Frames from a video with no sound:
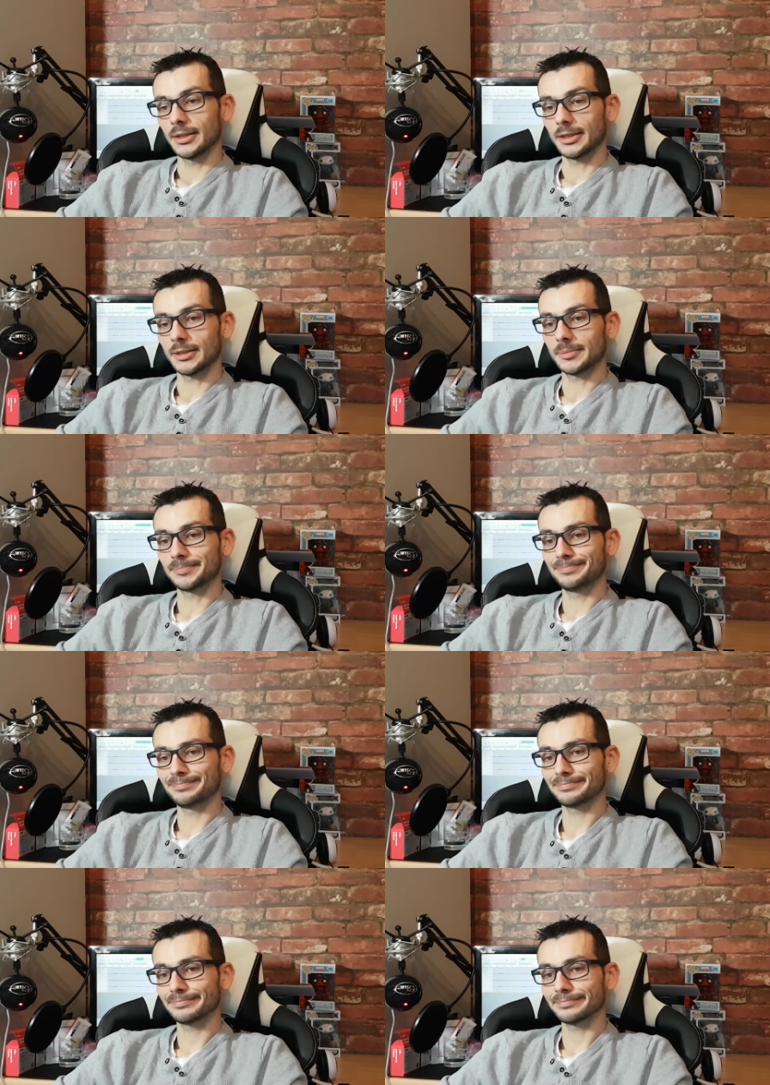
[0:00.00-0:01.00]
um,
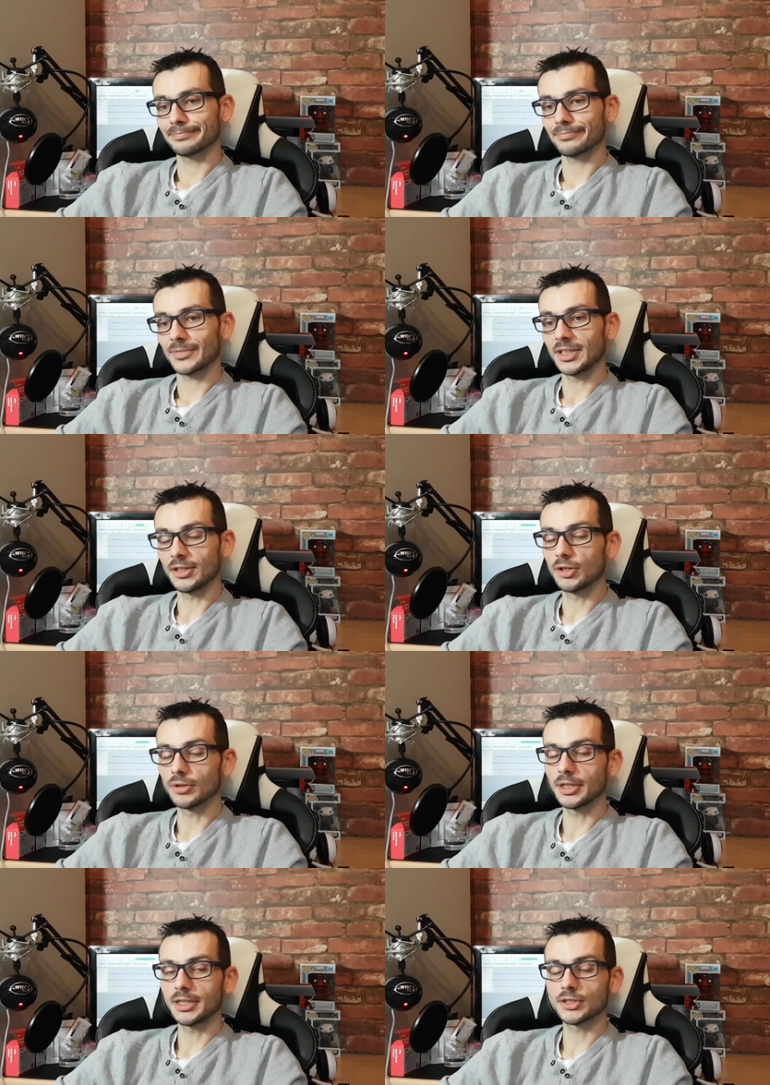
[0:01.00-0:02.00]
you're
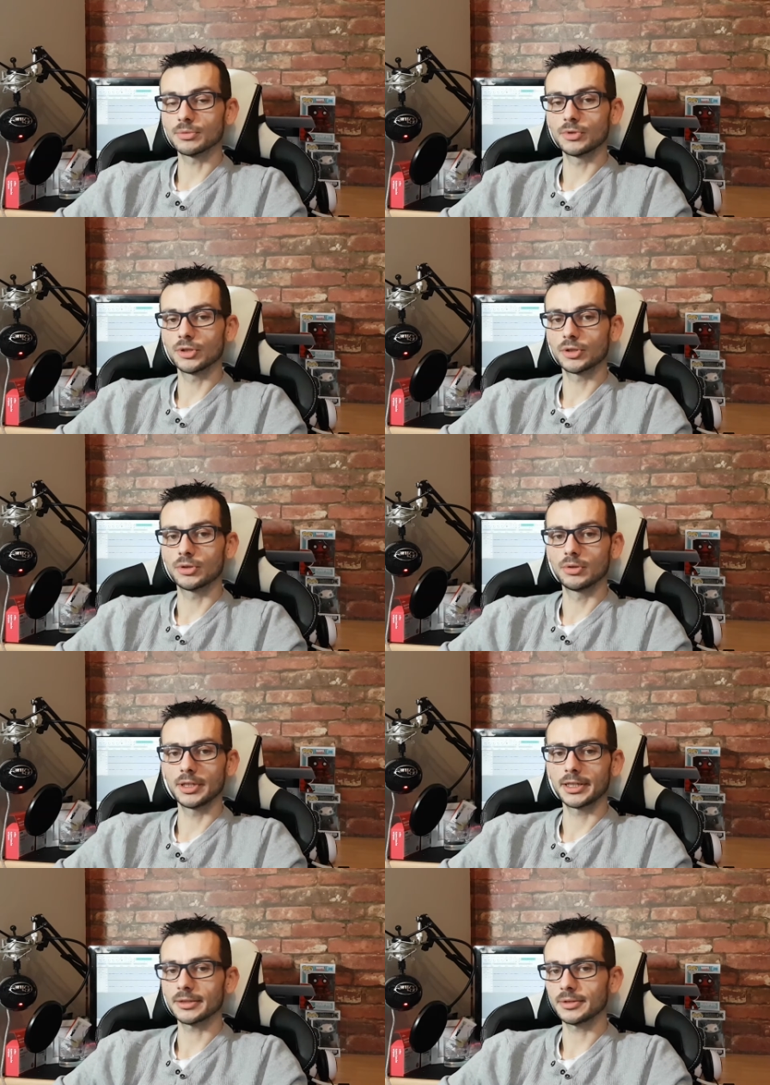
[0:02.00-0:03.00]
gonna need some good
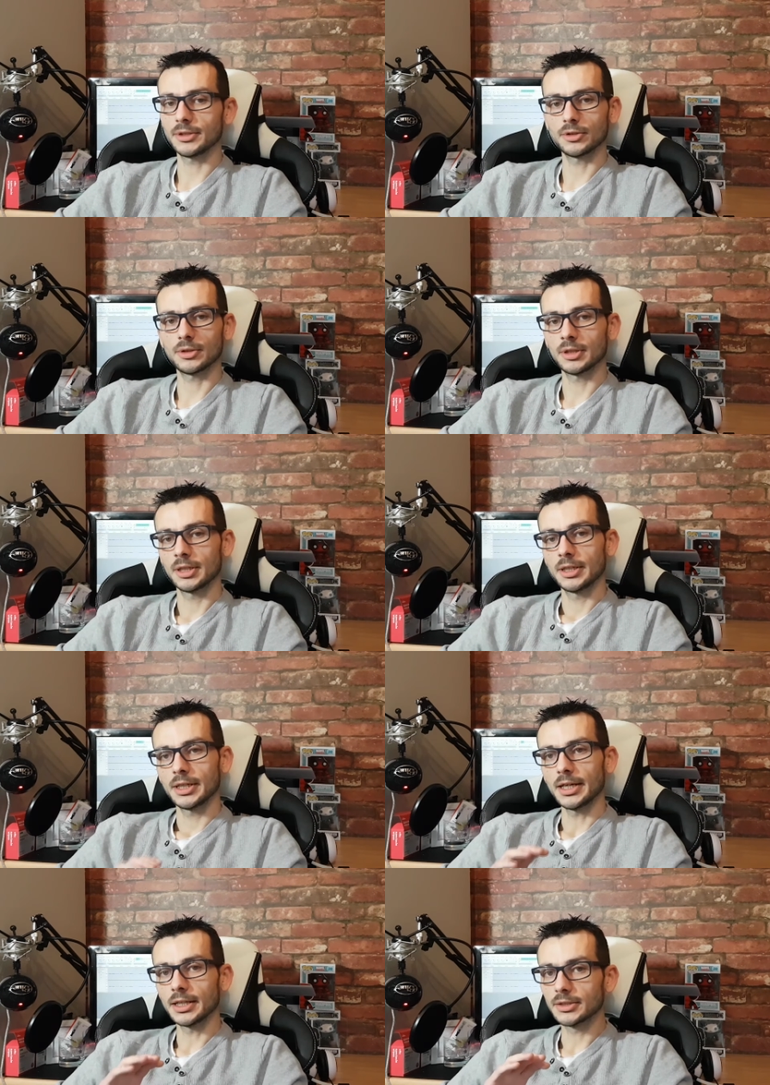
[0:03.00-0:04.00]
cooling, and you know,
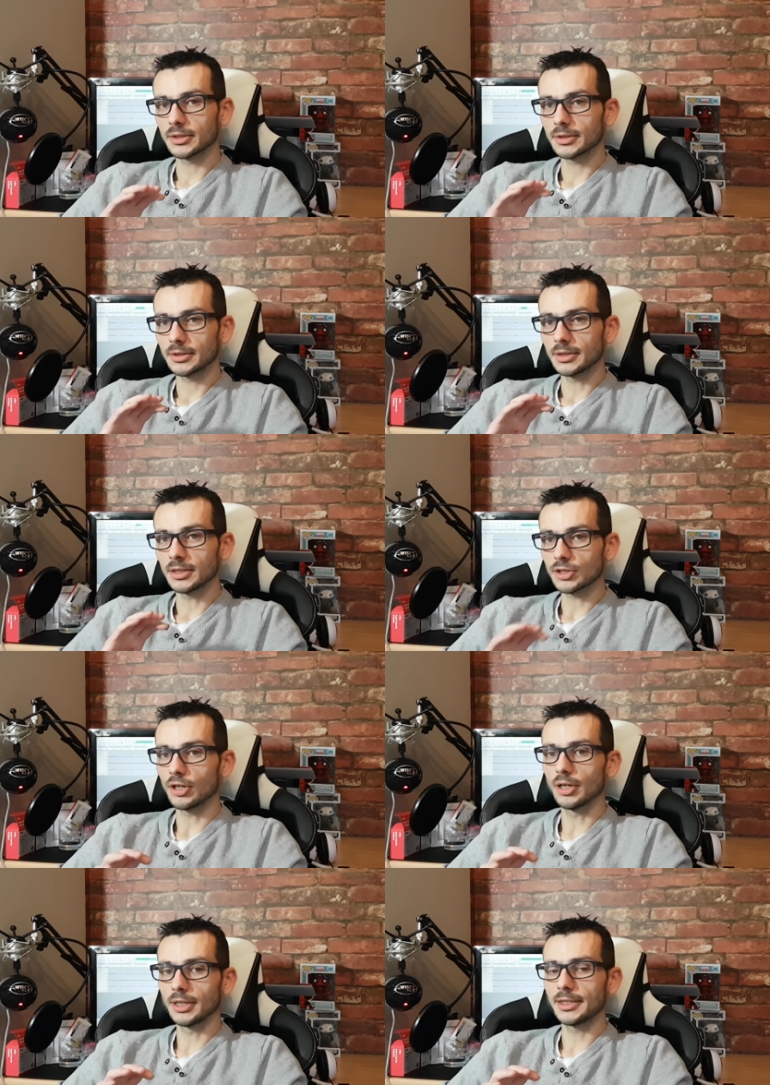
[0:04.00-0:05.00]
it it's
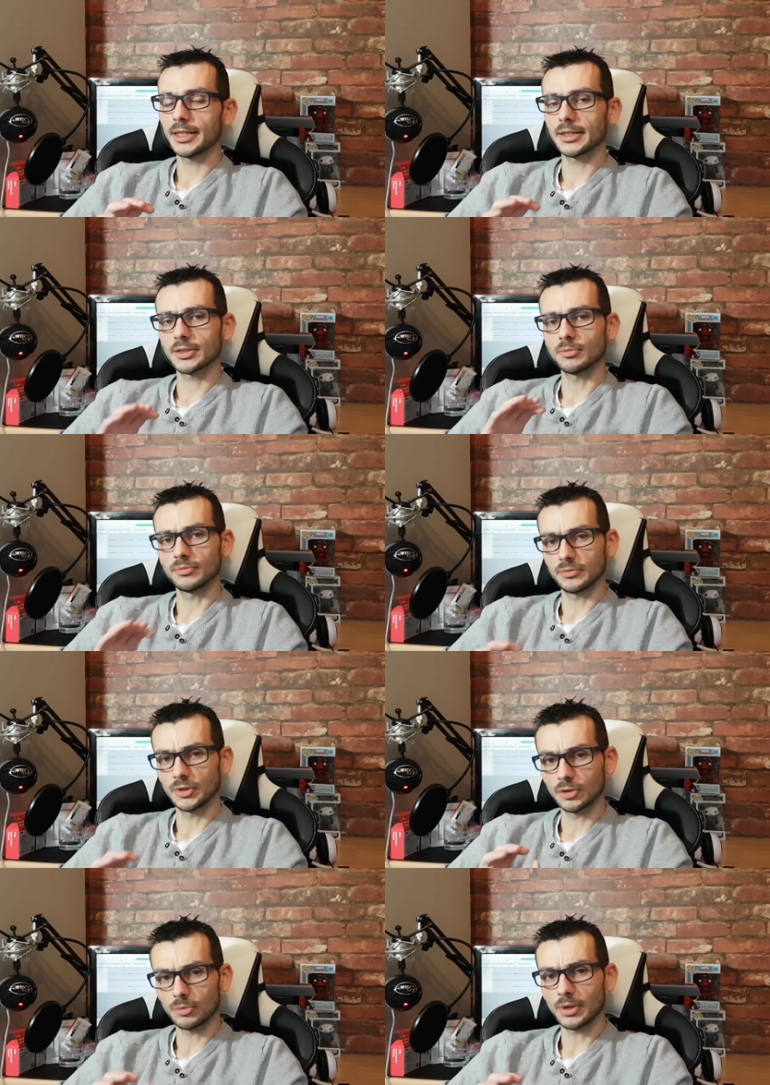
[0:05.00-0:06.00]
early days, and you
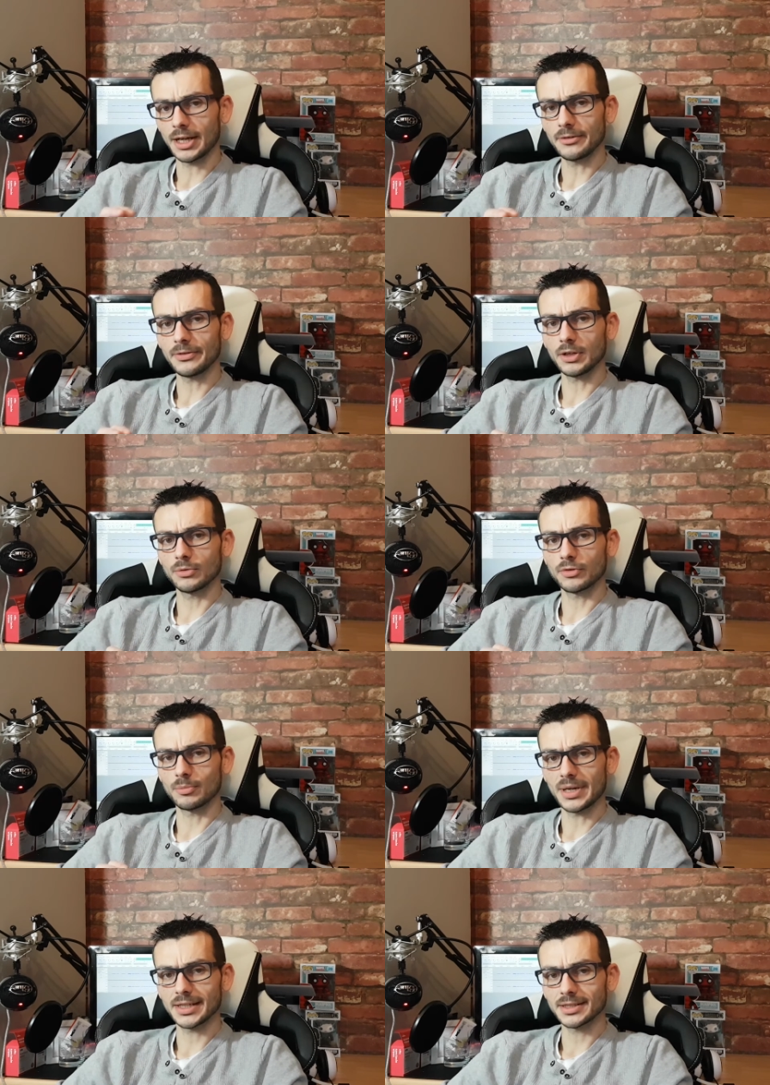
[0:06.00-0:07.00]
know what I found from
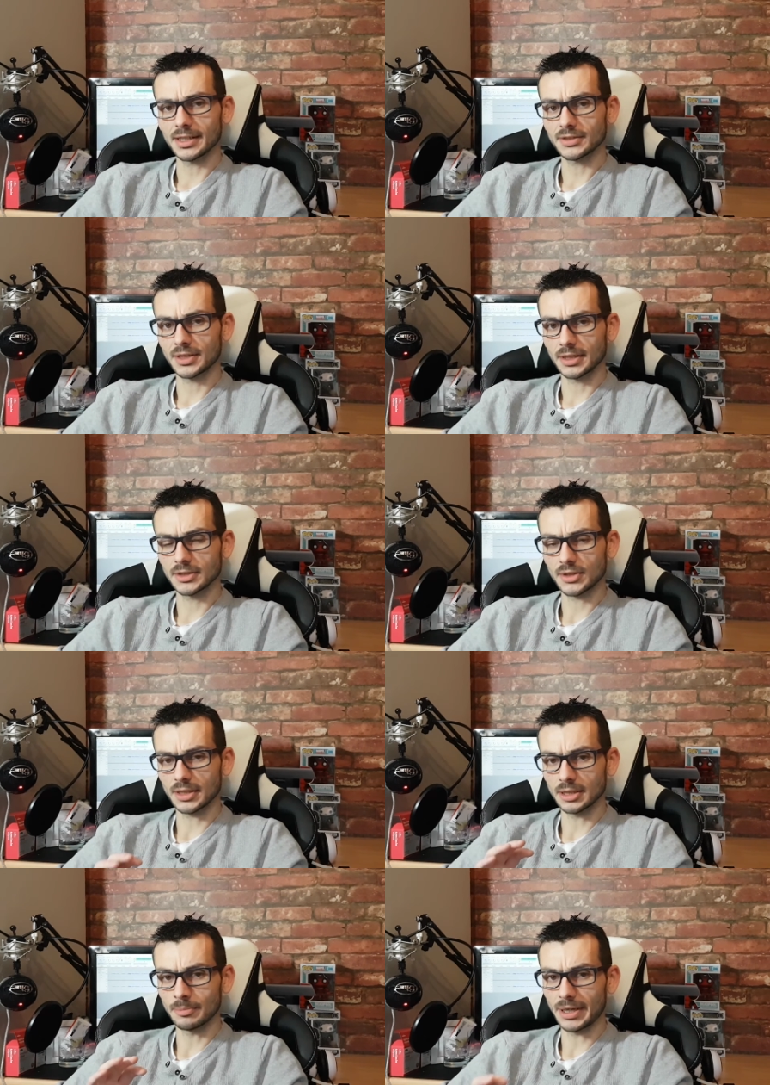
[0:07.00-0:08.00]
my testing is
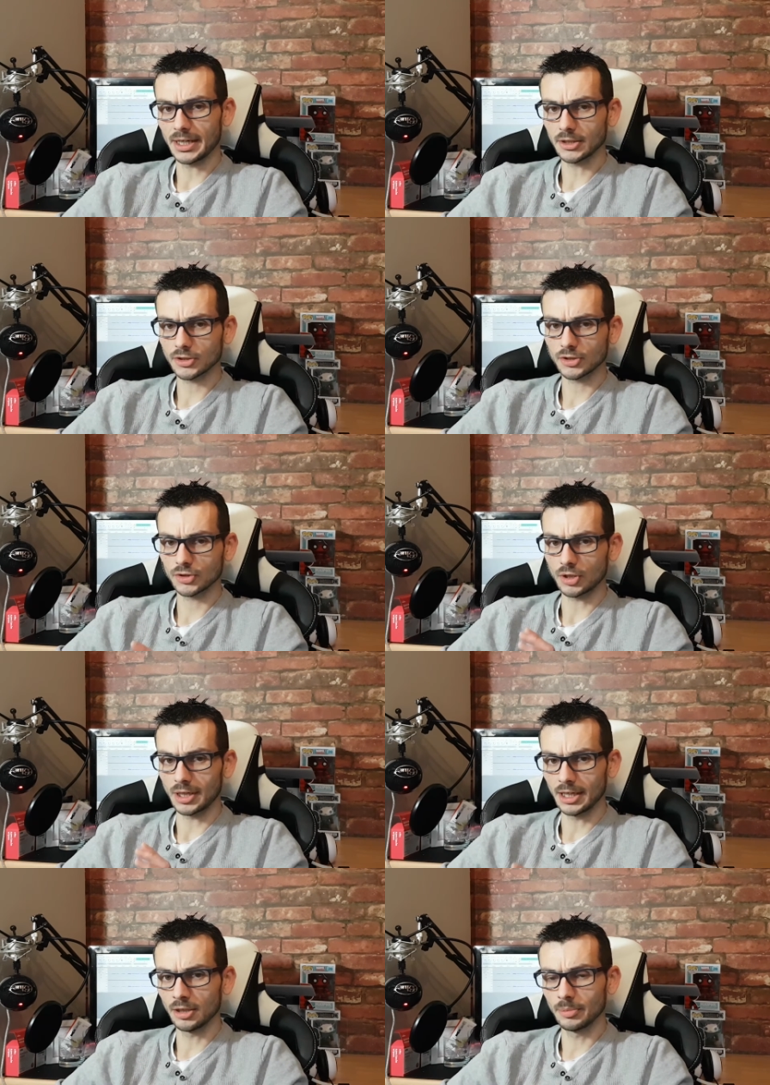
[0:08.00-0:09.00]
that the BIOSes are
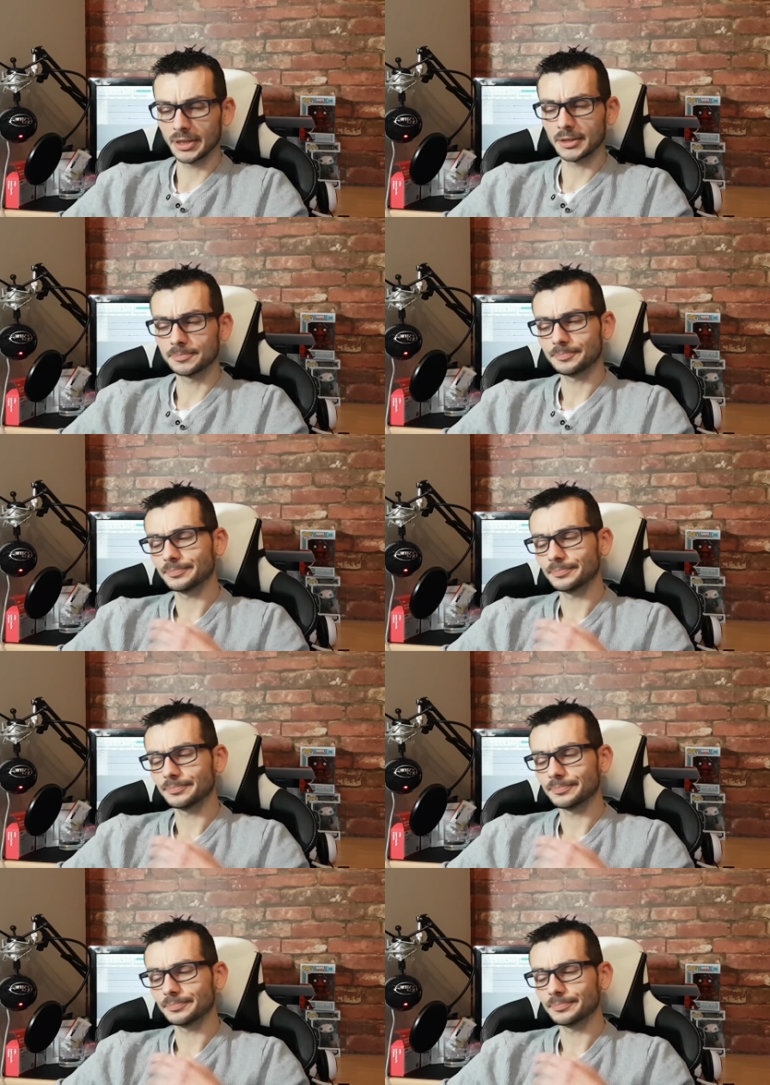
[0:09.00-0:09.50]
helping.